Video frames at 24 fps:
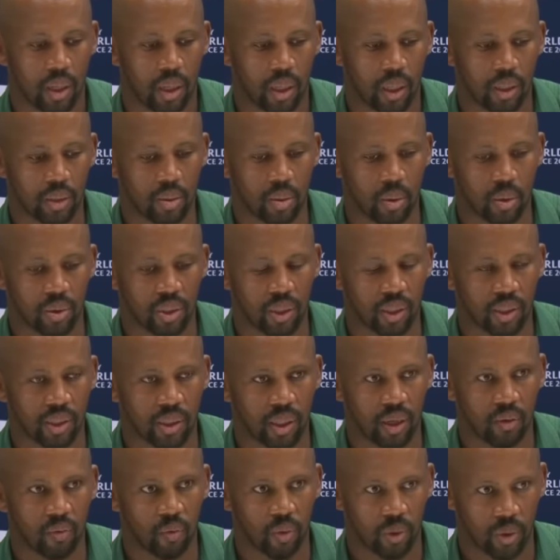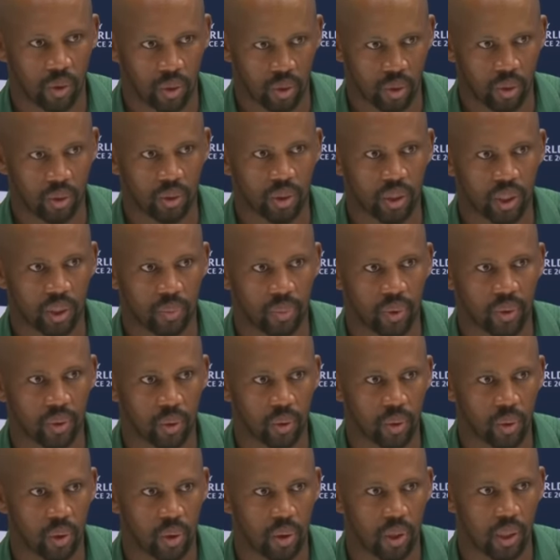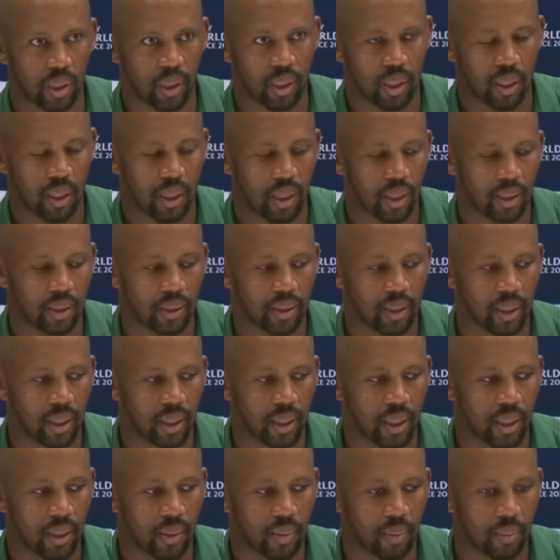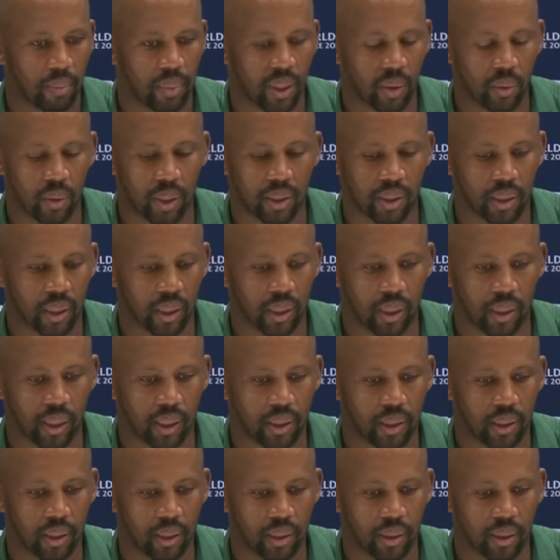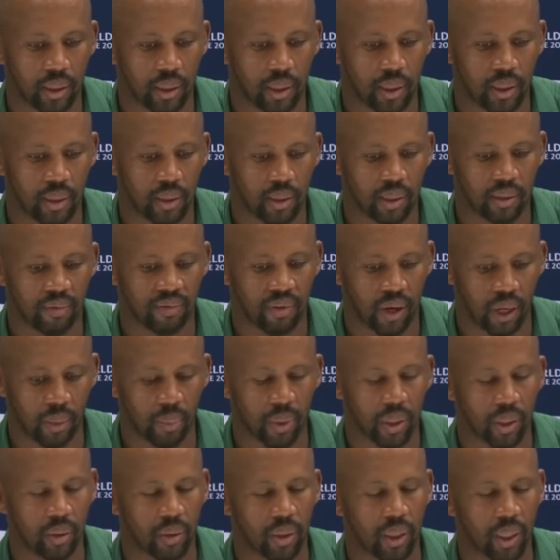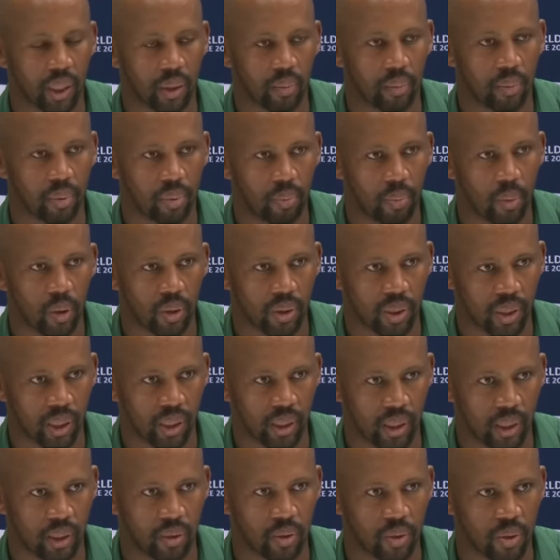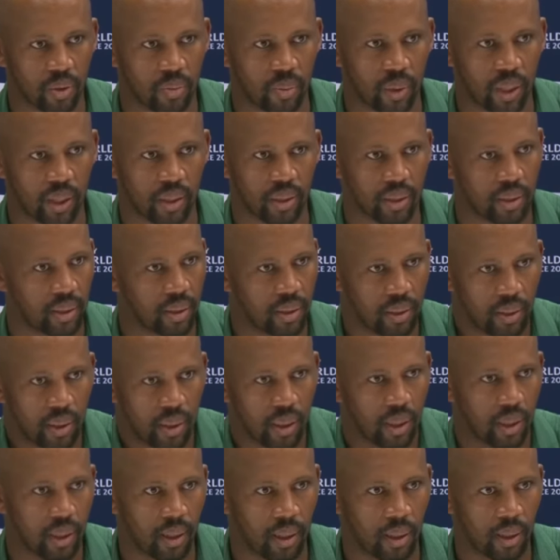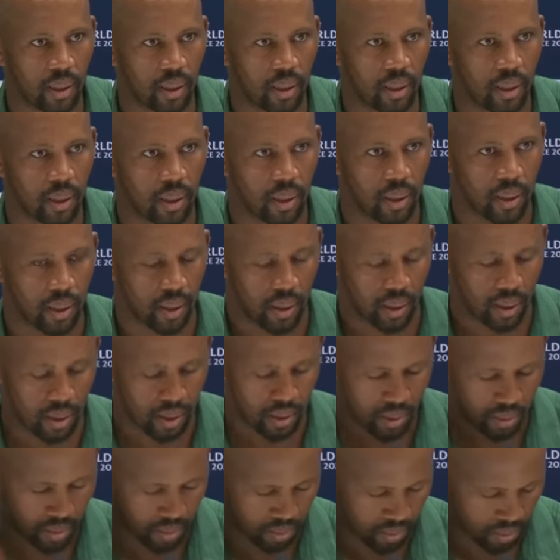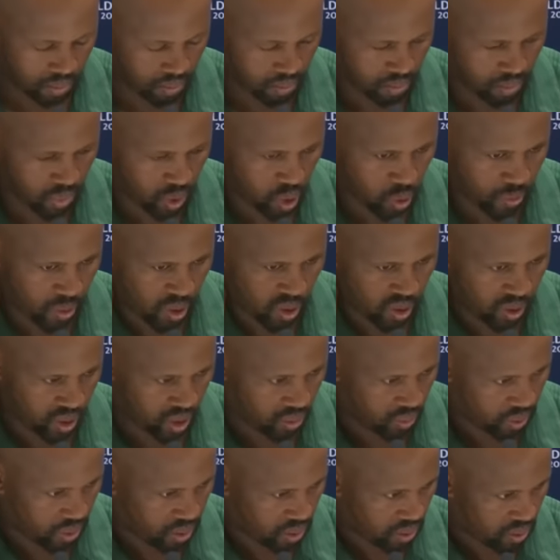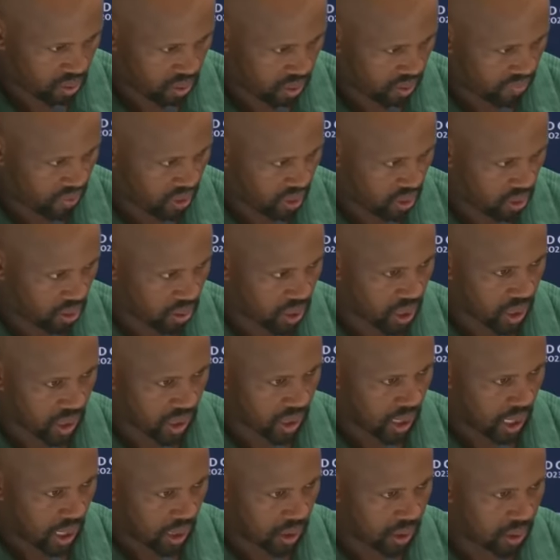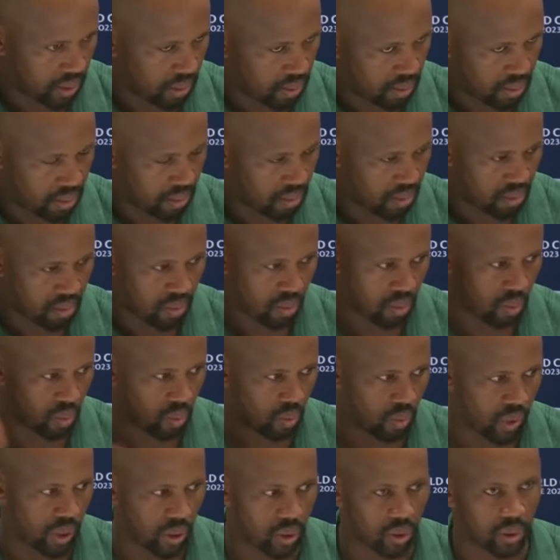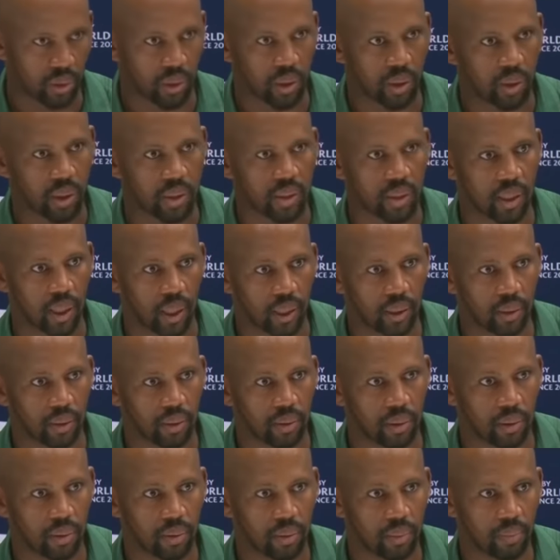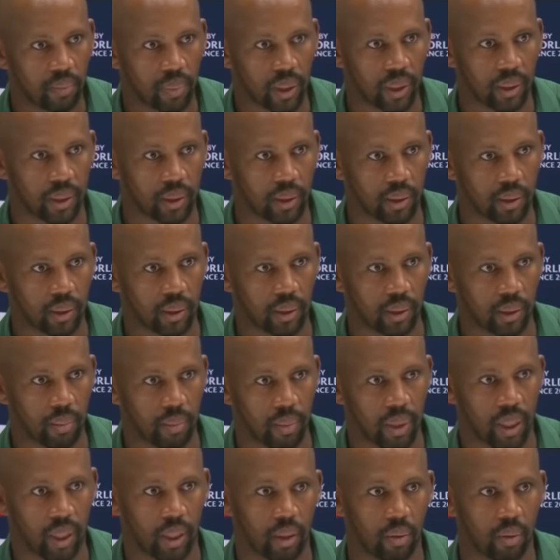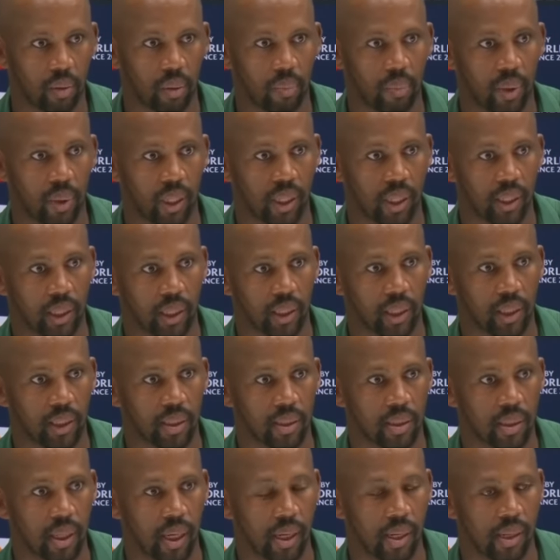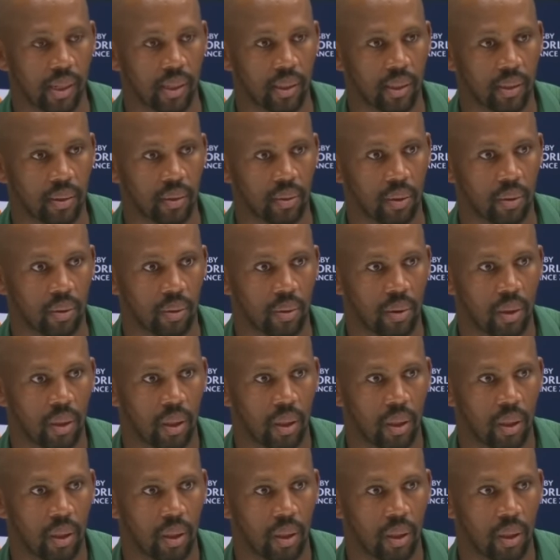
as coaching staff, we could go deep into Tonga. And but once again, I think the vibe in our camp, boys are in a good space. To be honest with you, even though the results were not on our side, you know, but in the manner we played against Ireland, you know,